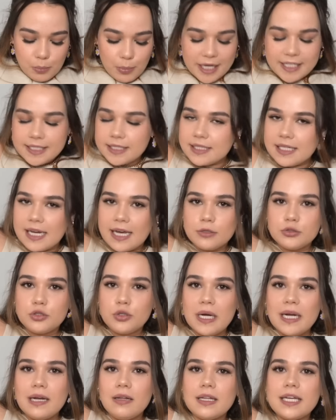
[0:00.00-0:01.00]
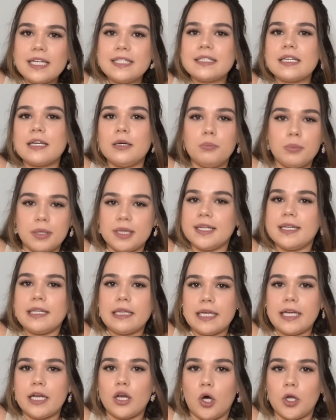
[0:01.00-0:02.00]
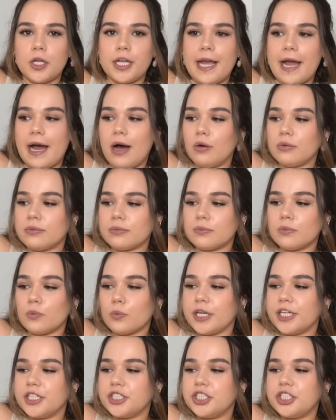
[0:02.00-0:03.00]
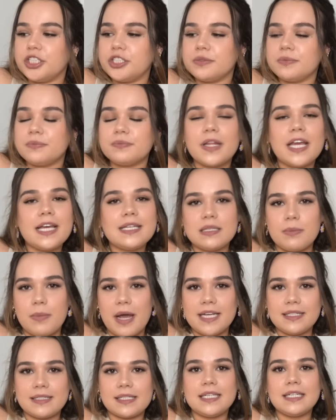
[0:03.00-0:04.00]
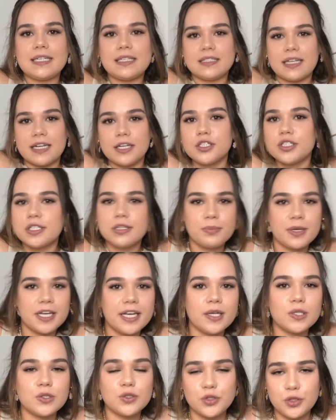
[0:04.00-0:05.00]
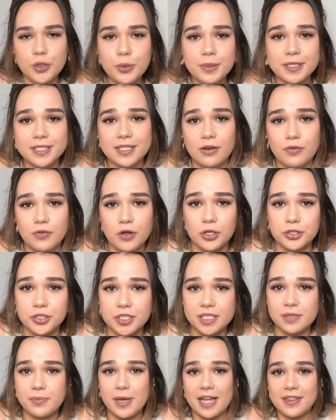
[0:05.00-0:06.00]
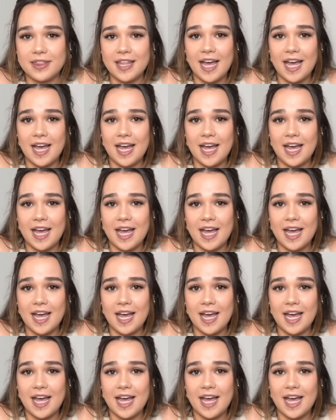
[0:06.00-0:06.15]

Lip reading: my snail trail is completely gone now, which is amazing because I used to be super self-conscious about